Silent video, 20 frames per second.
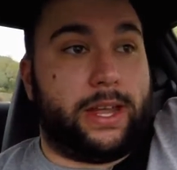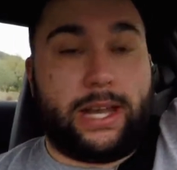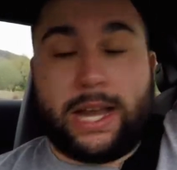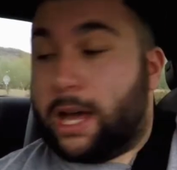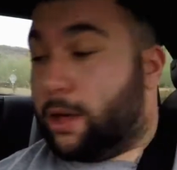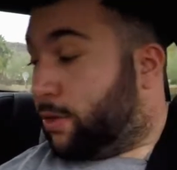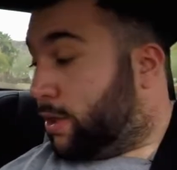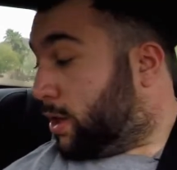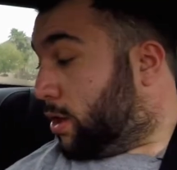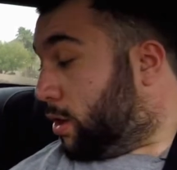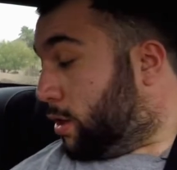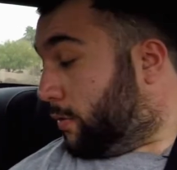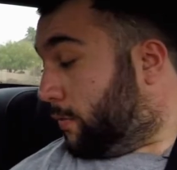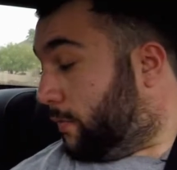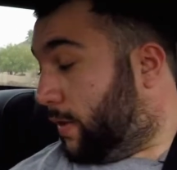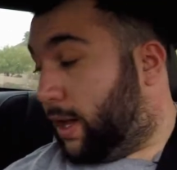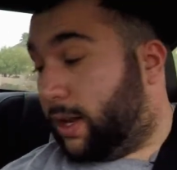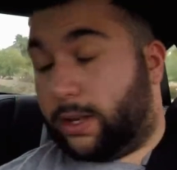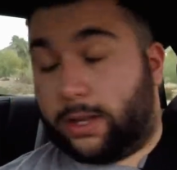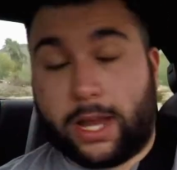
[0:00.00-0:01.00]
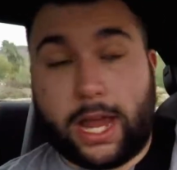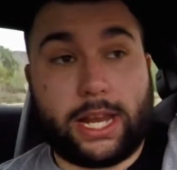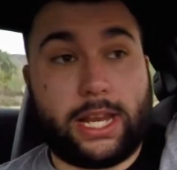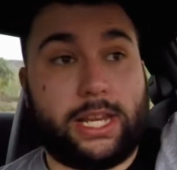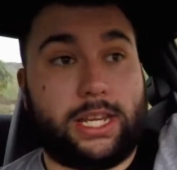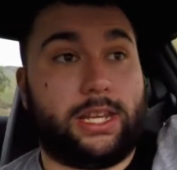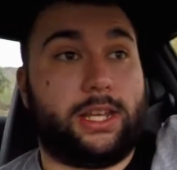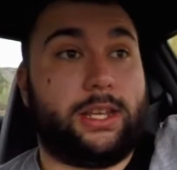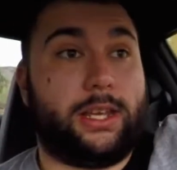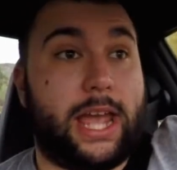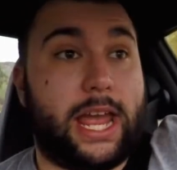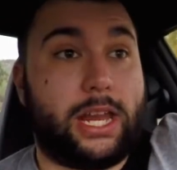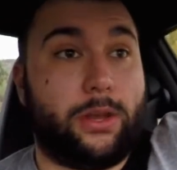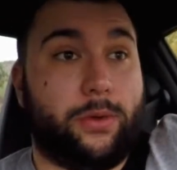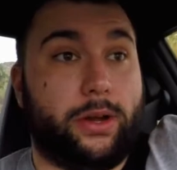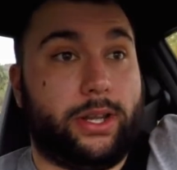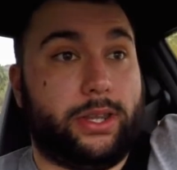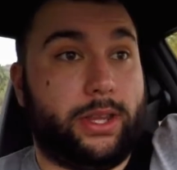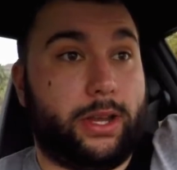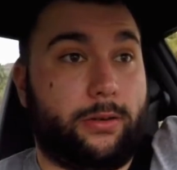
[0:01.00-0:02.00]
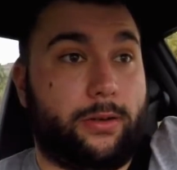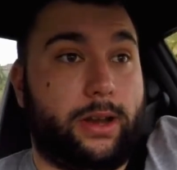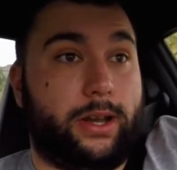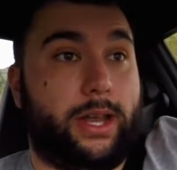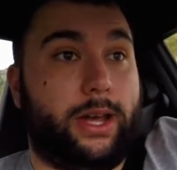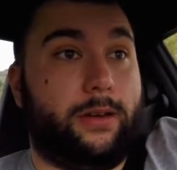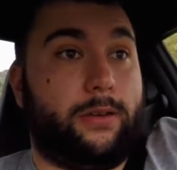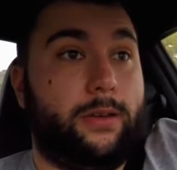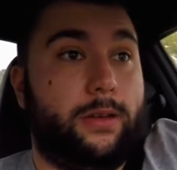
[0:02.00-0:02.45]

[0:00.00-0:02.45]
I don't think you could fit anyone in there right now.